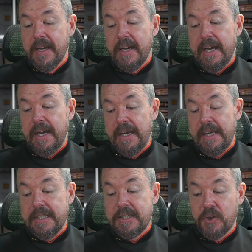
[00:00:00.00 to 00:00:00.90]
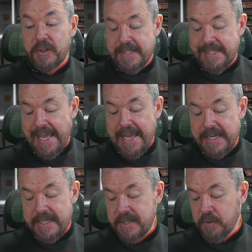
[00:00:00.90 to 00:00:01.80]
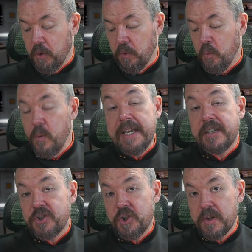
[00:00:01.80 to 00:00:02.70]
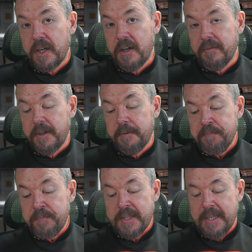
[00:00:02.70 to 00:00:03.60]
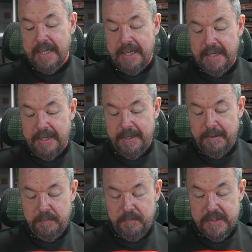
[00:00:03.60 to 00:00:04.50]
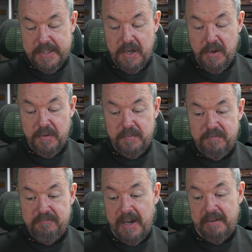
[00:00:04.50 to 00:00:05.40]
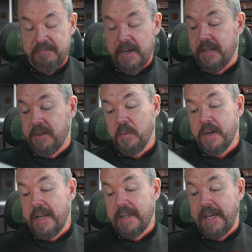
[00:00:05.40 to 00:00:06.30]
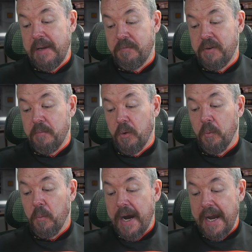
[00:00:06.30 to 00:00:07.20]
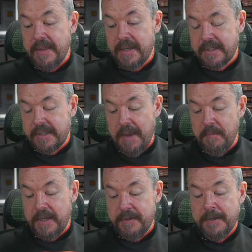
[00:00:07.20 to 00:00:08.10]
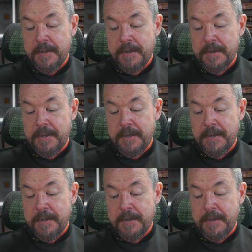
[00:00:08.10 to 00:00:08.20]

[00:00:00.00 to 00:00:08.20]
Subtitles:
It took days or weeks to recover. So I don't know where that came from or why that came in.